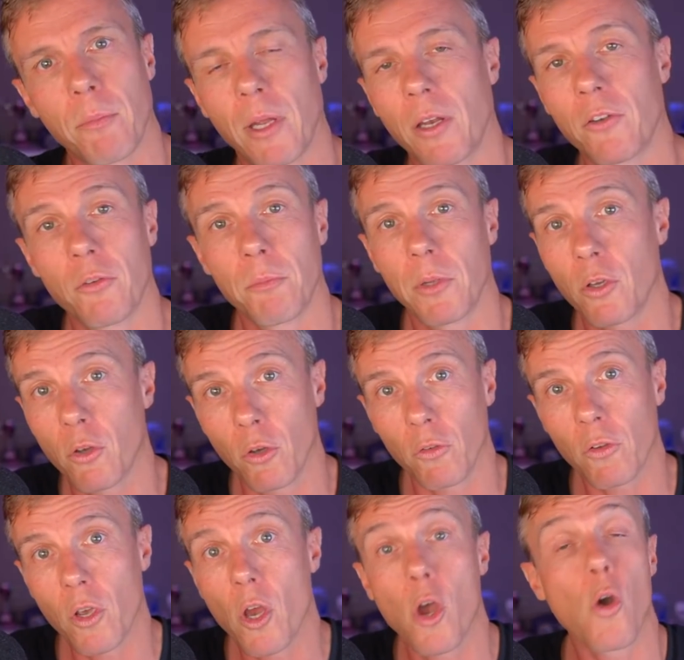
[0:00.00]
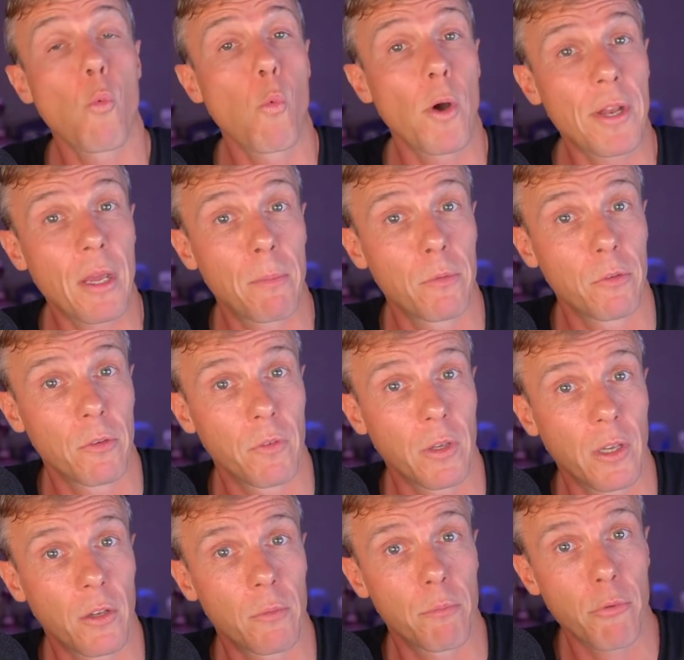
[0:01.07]
manager because what happens if it
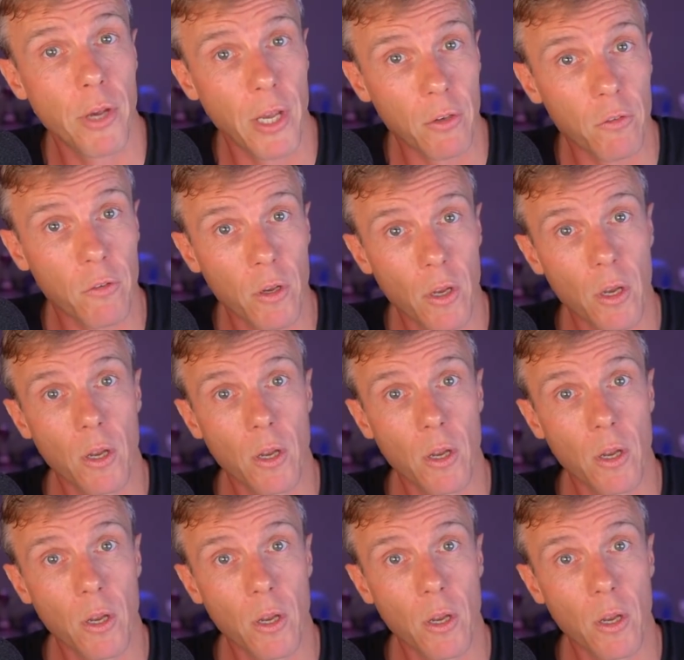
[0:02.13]
gets breached?